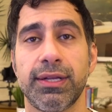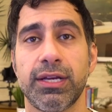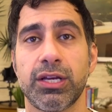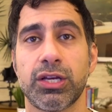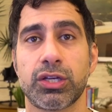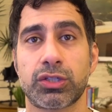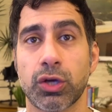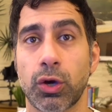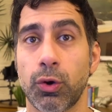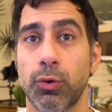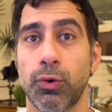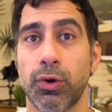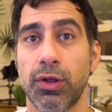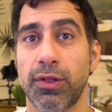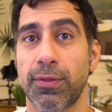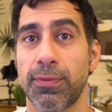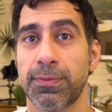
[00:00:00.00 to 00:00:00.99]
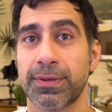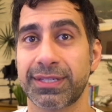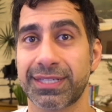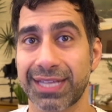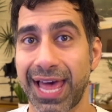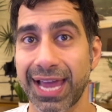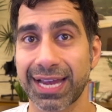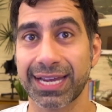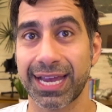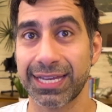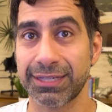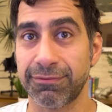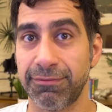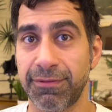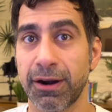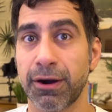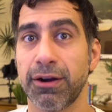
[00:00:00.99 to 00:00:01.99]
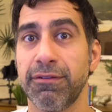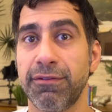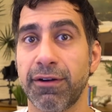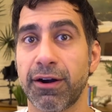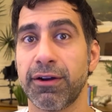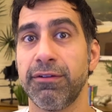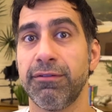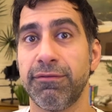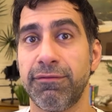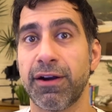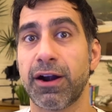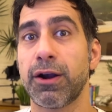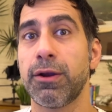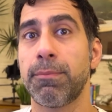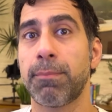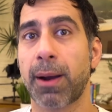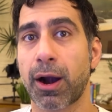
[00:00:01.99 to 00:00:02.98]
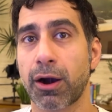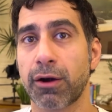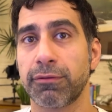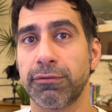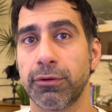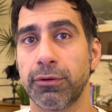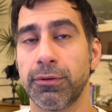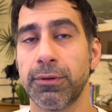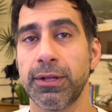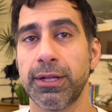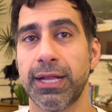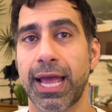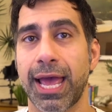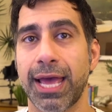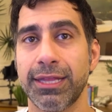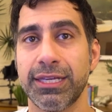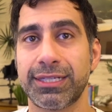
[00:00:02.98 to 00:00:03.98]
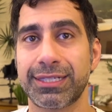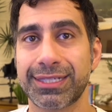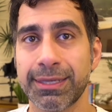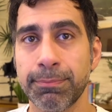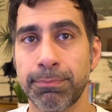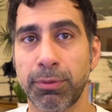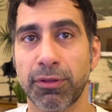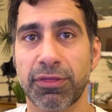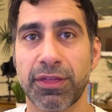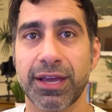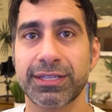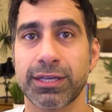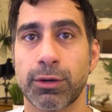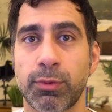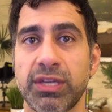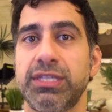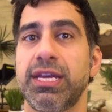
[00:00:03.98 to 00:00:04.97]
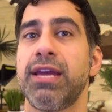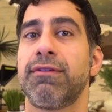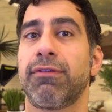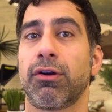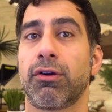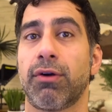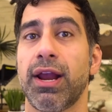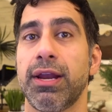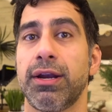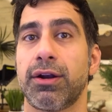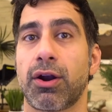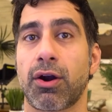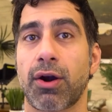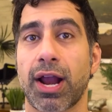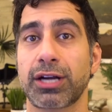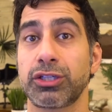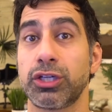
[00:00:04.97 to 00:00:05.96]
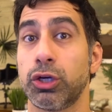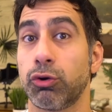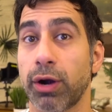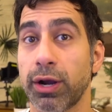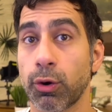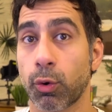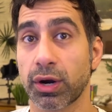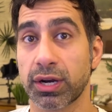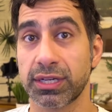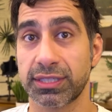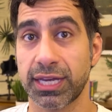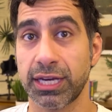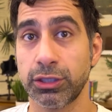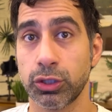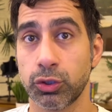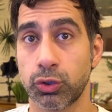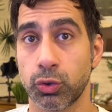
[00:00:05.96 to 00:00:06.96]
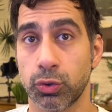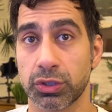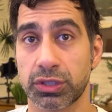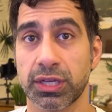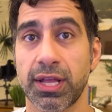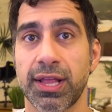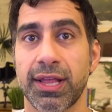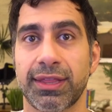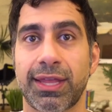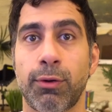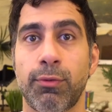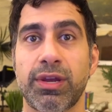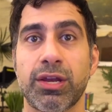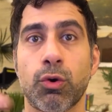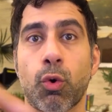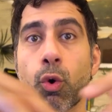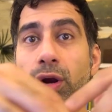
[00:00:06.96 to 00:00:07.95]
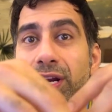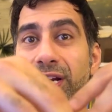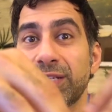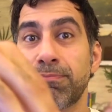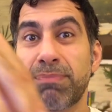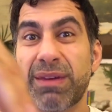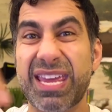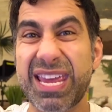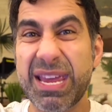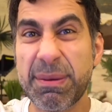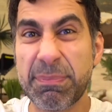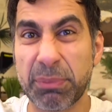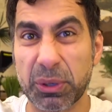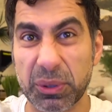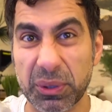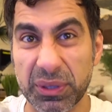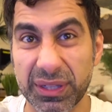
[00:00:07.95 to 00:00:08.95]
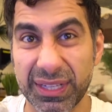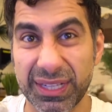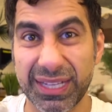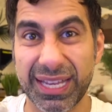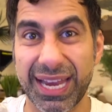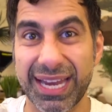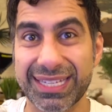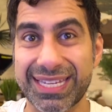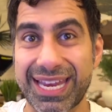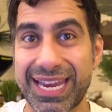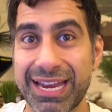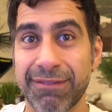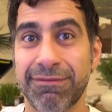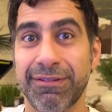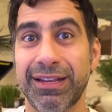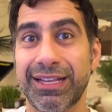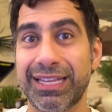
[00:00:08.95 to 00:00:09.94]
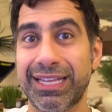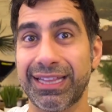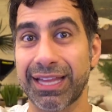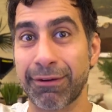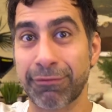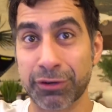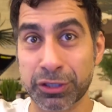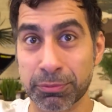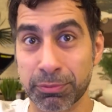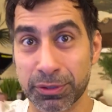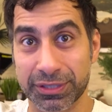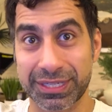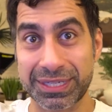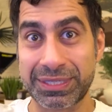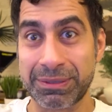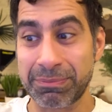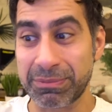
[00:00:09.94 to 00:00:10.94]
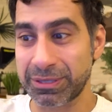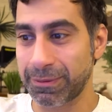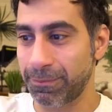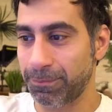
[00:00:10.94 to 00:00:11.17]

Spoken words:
So Slack is very, very, very powerful. And these simple things that we take for granted are actually great organization tools that we can organize people into infinitely leverageable systems.